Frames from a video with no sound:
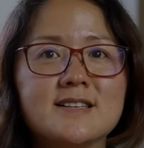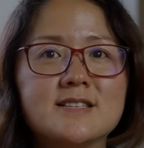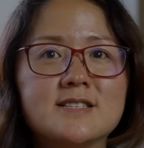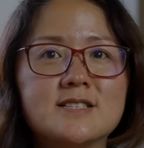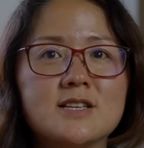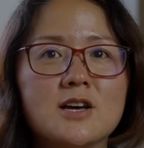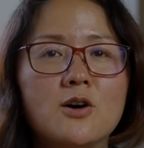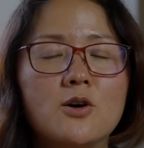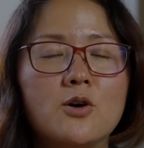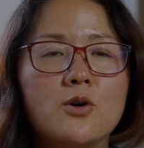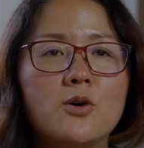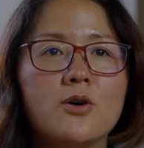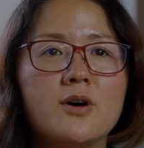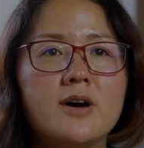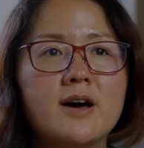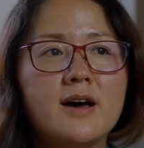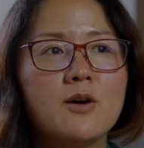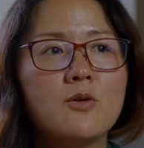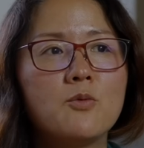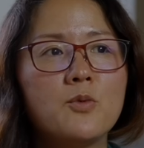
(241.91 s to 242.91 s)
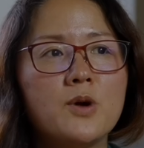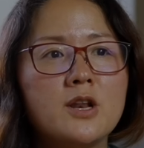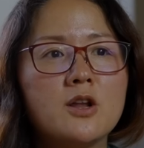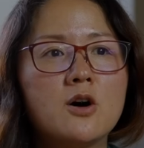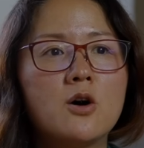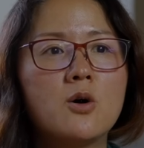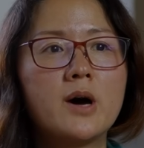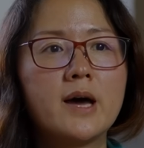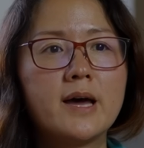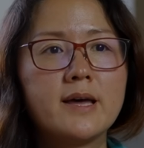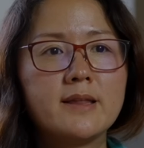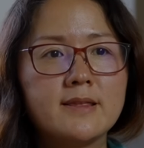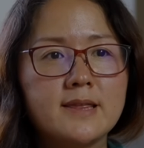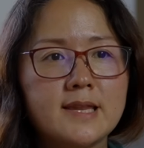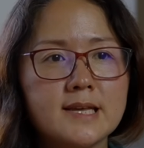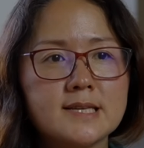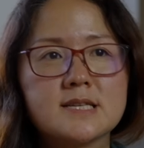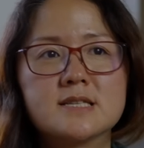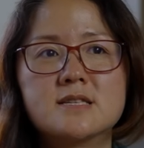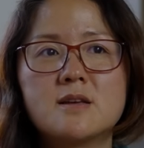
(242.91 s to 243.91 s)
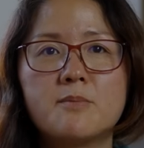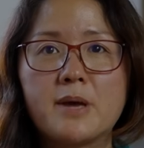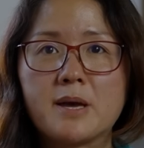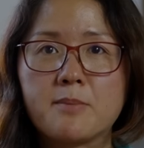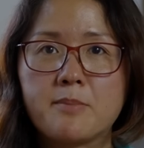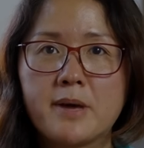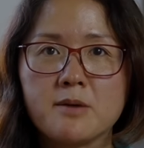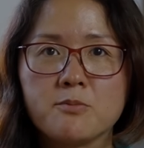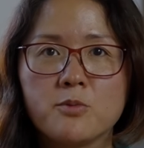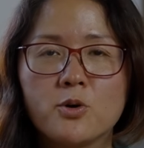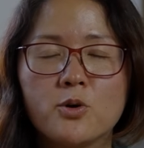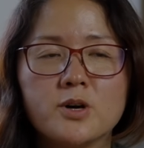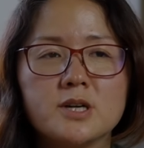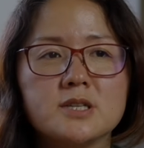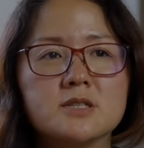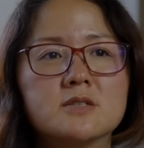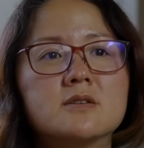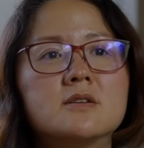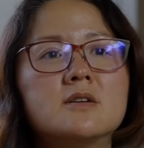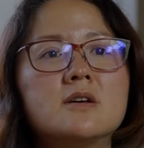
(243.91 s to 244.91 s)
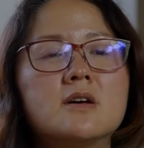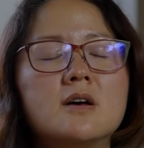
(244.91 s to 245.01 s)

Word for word: So we know this is a big pain point.